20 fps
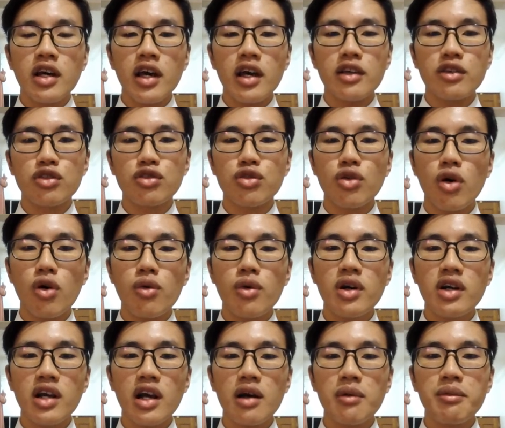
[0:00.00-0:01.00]
and to
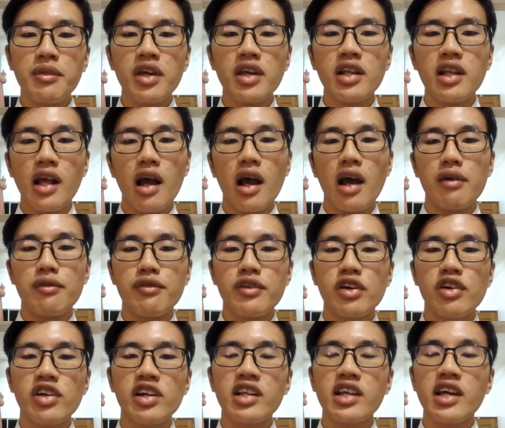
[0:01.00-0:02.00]
overcome it, I
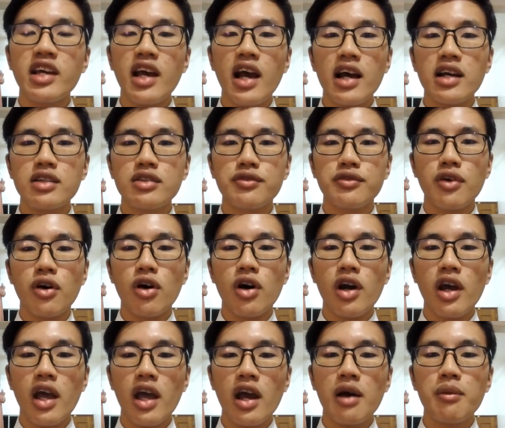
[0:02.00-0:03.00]
frequently ask for
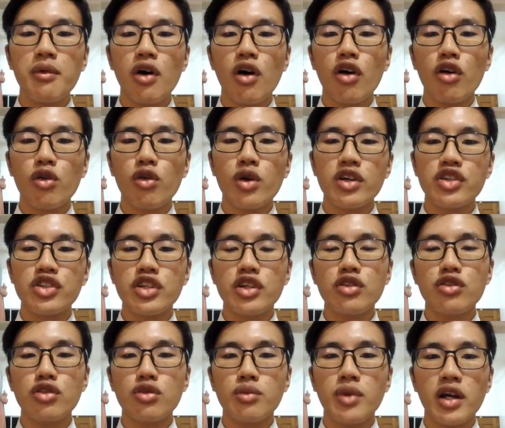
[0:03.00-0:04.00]
help or
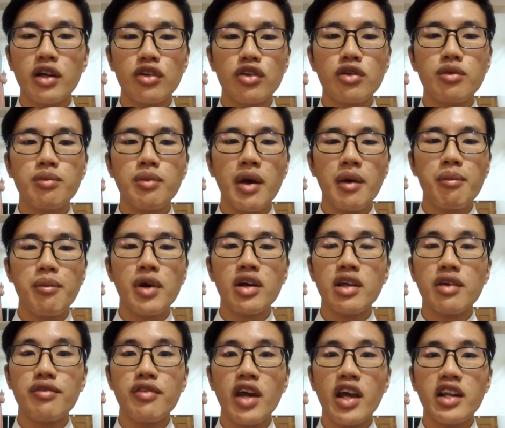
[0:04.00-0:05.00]
question to my group member
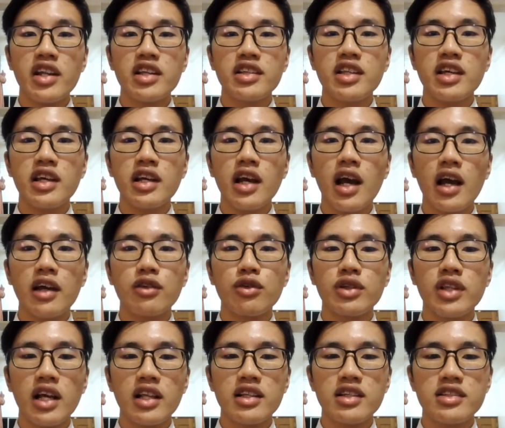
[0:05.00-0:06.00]
if anything I
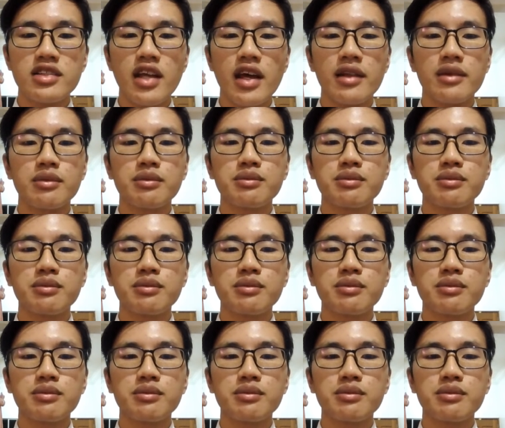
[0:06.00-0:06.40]
don't understand.